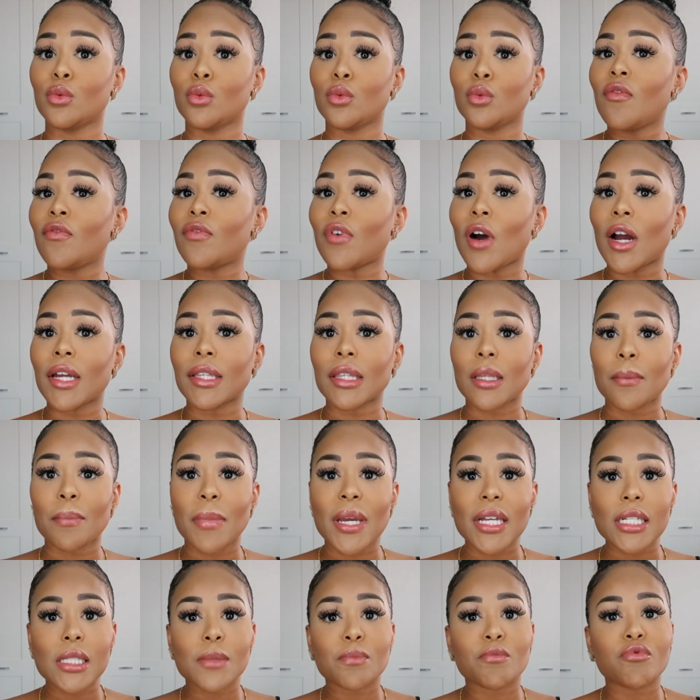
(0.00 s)
find the
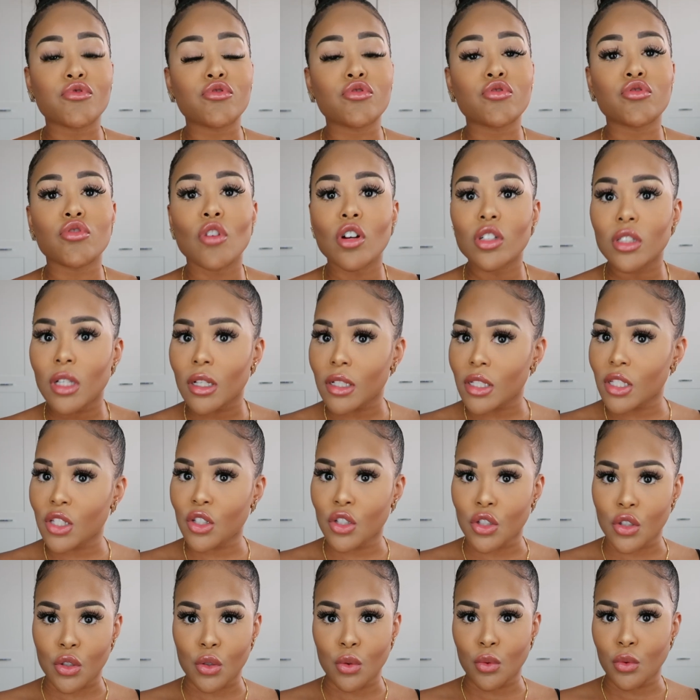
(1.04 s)
best products
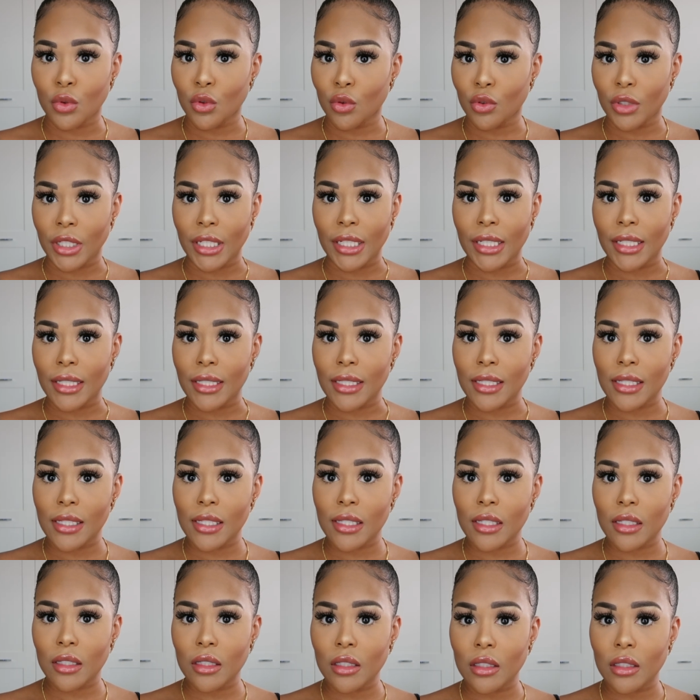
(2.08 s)
to suit your needs,